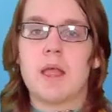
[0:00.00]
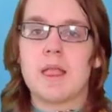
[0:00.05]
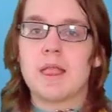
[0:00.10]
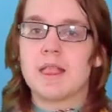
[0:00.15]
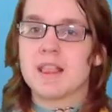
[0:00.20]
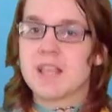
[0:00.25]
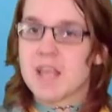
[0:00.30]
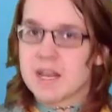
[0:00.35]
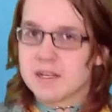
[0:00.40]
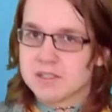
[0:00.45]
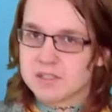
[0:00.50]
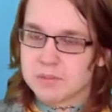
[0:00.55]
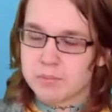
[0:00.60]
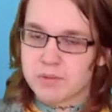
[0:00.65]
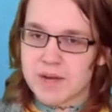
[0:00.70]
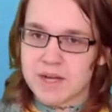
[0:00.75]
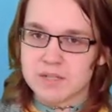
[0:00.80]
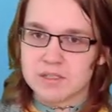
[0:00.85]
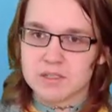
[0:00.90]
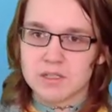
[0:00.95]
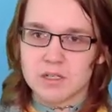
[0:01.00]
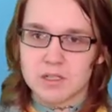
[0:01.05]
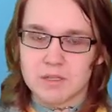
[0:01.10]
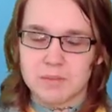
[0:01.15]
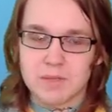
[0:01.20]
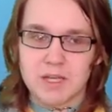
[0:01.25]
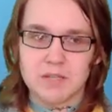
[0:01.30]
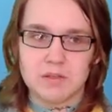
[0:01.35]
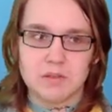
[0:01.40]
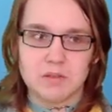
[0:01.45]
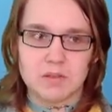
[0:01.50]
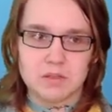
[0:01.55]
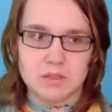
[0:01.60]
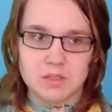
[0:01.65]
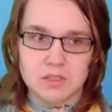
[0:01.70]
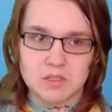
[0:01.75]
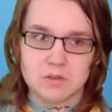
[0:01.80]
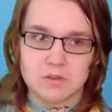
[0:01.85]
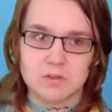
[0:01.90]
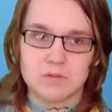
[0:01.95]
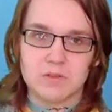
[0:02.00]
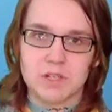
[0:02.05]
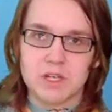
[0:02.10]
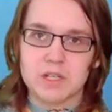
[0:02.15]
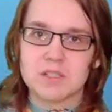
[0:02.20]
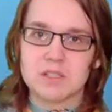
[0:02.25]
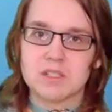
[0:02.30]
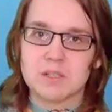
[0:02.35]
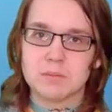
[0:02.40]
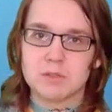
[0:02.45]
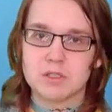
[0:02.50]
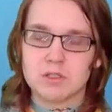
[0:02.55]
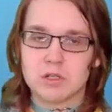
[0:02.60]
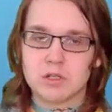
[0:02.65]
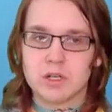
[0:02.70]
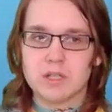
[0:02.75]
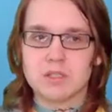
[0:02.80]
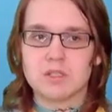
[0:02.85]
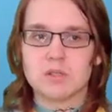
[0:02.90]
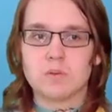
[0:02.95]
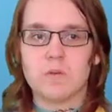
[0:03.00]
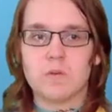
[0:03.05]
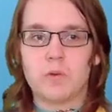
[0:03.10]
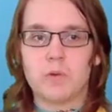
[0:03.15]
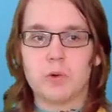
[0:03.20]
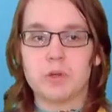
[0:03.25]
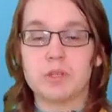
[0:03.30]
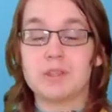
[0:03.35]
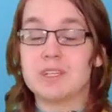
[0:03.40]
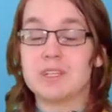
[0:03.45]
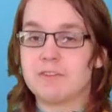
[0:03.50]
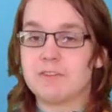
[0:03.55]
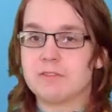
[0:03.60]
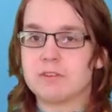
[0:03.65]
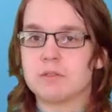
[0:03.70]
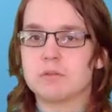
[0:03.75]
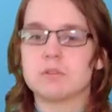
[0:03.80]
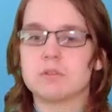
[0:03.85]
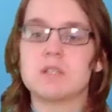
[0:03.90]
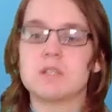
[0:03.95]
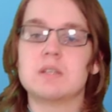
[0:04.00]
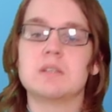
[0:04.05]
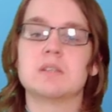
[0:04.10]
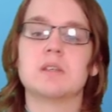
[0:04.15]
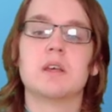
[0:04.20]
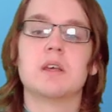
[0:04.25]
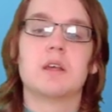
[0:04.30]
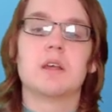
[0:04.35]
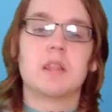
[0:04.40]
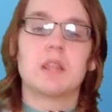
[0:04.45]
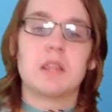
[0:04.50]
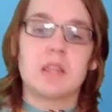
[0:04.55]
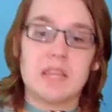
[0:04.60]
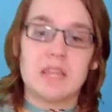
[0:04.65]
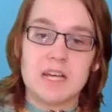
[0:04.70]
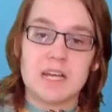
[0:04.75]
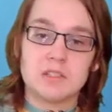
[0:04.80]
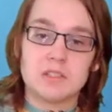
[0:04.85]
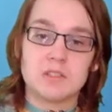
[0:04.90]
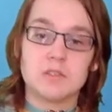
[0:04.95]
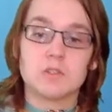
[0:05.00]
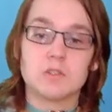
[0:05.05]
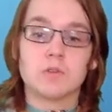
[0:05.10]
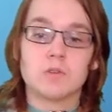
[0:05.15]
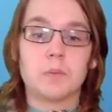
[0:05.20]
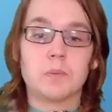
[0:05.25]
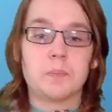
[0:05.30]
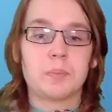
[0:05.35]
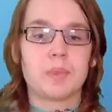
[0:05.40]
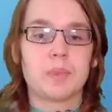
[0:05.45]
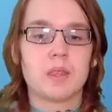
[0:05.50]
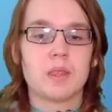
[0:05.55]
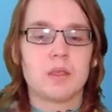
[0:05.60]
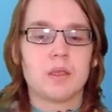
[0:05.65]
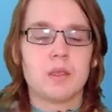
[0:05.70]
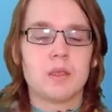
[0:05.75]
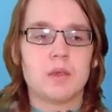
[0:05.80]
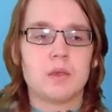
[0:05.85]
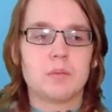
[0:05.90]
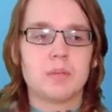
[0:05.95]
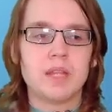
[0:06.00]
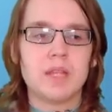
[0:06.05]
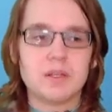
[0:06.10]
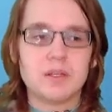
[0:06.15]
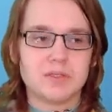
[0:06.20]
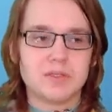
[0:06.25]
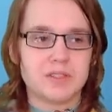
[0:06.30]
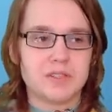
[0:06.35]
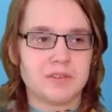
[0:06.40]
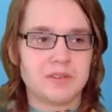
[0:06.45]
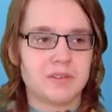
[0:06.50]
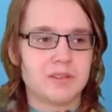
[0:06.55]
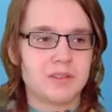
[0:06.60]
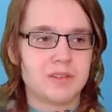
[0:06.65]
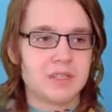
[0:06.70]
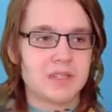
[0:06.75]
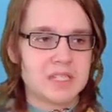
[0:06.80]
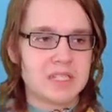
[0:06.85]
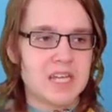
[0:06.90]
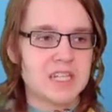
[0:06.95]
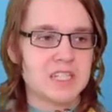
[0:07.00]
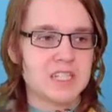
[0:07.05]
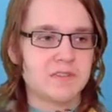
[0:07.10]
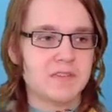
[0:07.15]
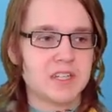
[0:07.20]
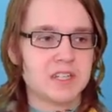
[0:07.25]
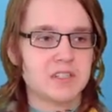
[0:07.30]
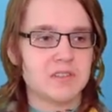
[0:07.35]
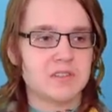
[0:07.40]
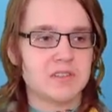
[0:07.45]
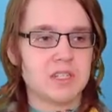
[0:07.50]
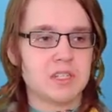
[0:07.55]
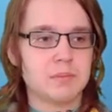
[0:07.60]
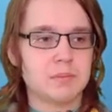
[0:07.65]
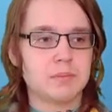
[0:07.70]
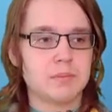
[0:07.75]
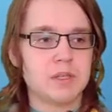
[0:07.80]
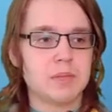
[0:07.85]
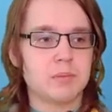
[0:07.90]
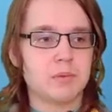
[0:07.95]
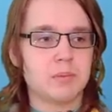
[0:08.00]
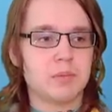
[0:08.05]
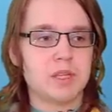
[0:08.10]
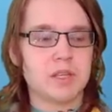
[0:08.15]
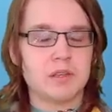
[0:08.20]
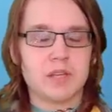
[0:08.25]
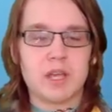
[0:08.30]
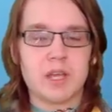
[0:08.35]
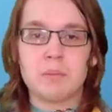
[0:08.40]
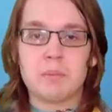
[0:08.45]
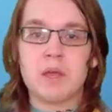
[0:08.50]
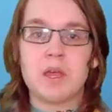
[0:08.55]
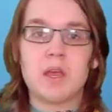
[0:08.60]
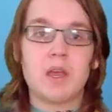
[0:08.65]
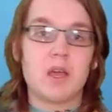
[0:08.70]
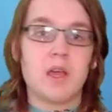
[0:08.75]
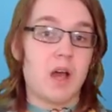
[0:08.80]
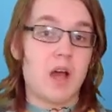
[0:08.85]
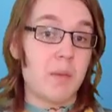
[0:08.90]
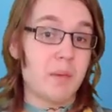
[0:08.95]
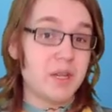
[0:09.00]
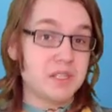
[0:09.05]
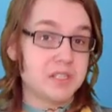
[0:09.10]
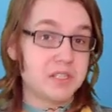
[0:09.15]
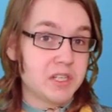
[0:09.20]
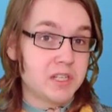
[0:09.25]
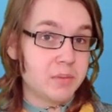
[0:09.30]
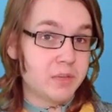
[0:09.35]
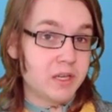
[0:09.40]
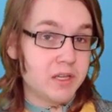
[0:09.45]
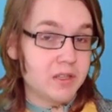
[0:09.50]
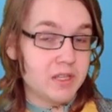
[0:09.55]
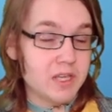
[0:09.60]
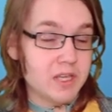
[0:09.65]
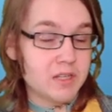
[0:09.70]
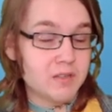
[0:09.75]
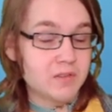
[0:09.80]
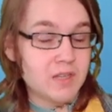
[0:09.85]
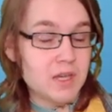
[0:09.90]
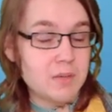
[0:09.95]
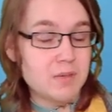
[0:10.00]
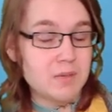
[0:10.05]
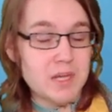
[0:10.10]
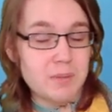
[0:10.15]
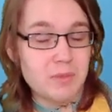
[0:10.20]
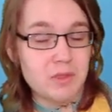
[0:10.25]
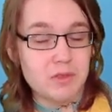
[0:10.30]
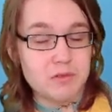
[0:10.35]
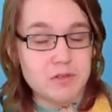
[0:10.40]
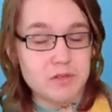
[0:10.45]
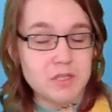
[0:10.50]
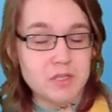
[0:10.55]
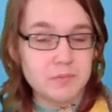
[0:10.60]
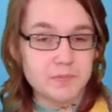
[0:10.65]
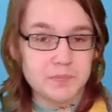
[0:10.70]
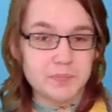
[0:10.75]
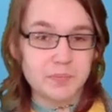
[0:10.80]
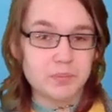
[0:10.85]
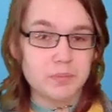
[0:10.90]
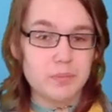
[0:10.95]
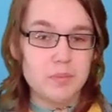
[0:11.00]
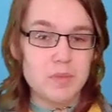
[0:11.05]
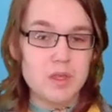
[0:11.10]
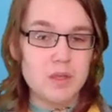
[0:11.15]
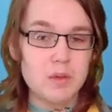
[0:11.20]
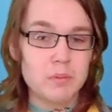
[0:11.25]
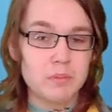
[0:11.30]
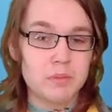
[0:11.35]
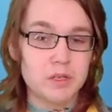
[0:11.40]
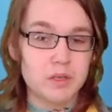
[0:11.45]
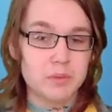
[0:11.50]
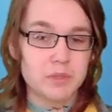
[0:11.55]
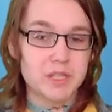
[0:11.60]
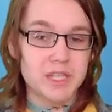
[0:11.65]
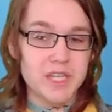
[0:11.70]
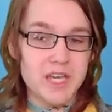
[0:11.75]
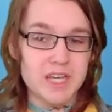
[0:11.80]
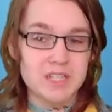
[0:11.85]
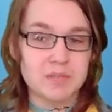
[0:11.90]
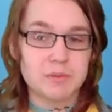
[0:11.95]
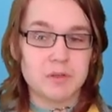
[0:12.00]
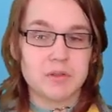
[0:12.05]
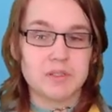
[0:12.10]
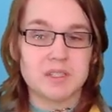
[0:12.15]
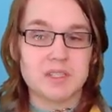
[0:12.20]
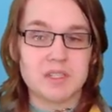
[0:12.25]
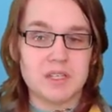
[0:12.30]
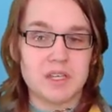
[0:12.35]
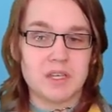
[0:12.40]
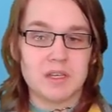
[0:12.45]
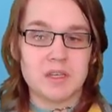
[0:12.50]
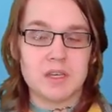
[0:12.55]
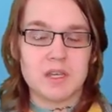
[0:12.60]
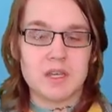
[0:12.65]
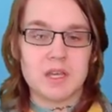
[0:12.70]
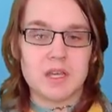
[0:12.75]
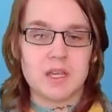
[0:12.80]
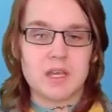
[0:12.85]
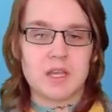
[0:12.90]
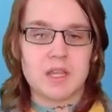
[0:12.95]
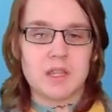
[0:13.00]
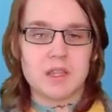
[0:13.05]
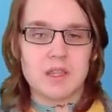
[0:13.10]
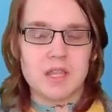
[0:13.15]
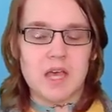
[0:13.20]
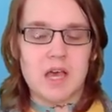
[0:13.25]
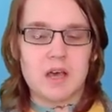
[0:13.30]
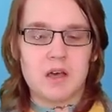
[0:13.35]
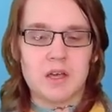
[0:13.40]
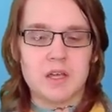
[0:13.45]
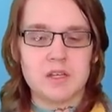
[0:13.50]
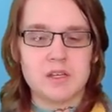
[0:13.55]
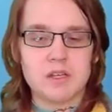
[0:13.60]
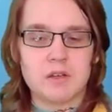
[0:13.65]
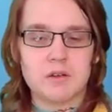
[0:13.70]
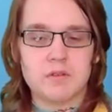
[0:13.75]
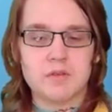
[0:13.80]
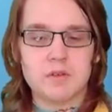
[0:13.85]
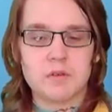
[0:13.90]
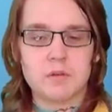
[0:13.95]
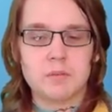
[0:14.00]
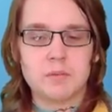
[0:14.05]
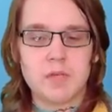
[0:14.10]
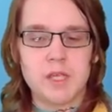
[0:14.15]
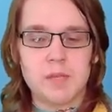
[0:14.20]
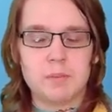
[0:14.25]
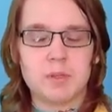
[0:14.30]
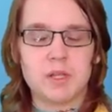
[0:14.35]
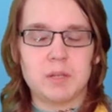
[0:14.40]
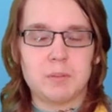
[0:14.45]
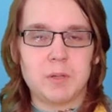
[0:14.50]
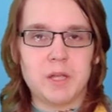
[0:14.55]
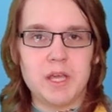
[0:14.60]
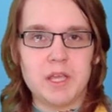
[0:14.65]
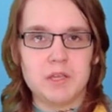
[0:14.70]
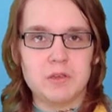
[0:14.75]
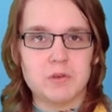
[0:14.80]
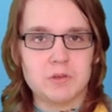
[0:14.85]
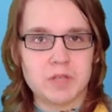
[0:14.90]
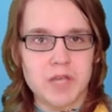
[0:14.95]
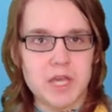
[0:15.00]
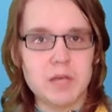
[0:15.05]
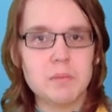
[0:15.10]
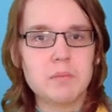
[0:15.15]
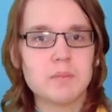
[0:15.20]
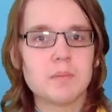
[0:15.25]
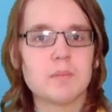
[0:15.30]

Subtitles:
getting some practice under the belt, sort of learning some of the tricks to avoid the difficulties, that's useful. But then also, the satisfaction of seeing people play your game. I mentioned it a bit at the end of Game Jam 3, but with the expo and seeing that idea of people are playing your game,